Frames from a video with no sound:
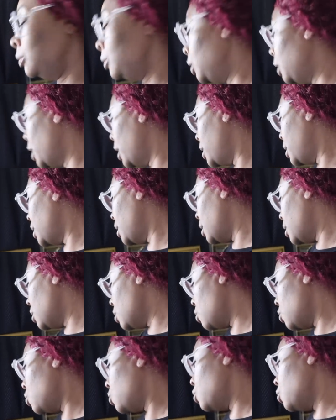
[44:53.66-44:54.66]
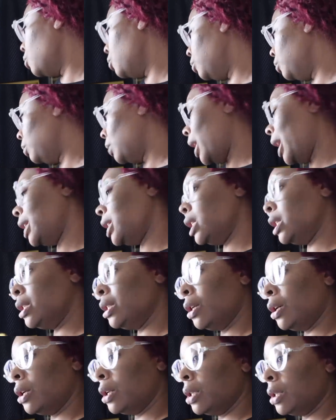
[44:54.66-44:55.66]
Yes, it is true. I just
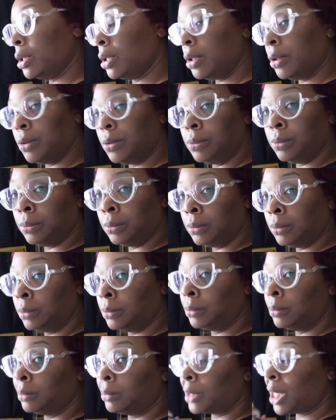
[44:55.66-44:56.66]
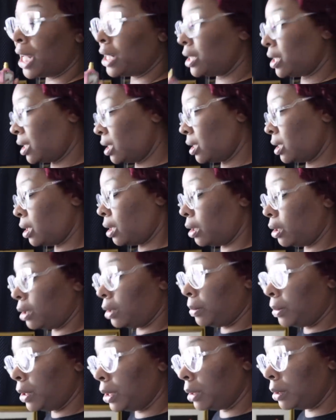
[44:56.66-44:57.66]
learned this too. Not just learned
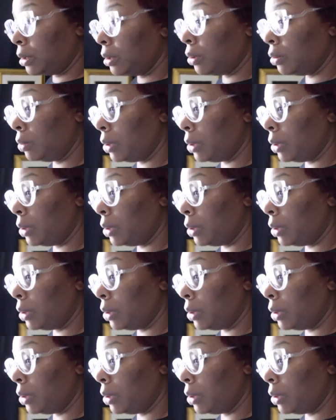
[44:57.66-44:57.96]
it, but do